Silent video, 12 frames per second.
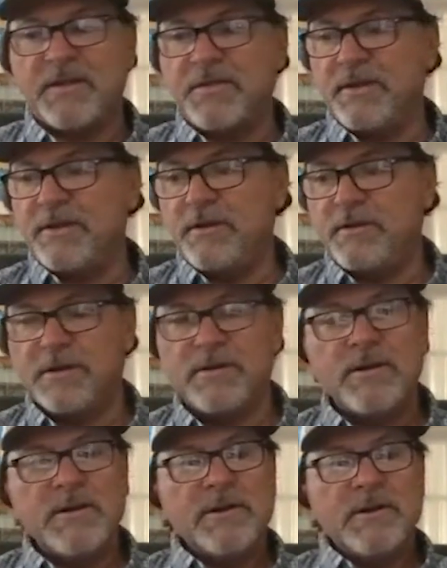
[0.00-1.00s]
I think you
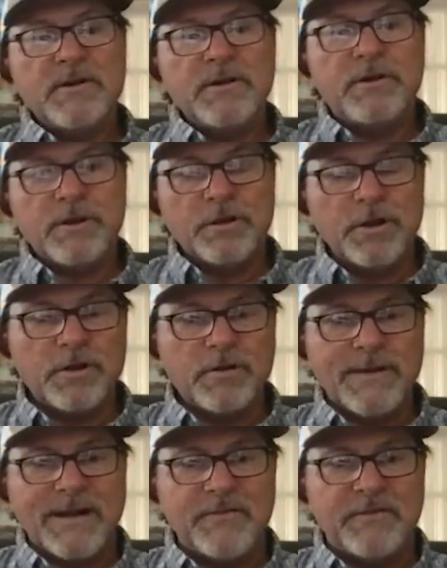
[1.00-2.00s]
can
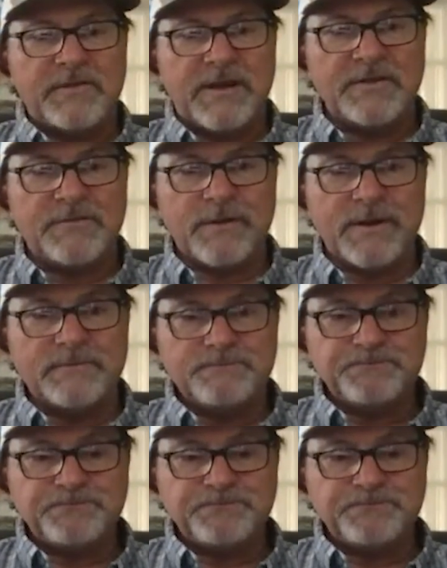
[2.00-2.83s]
look around this country,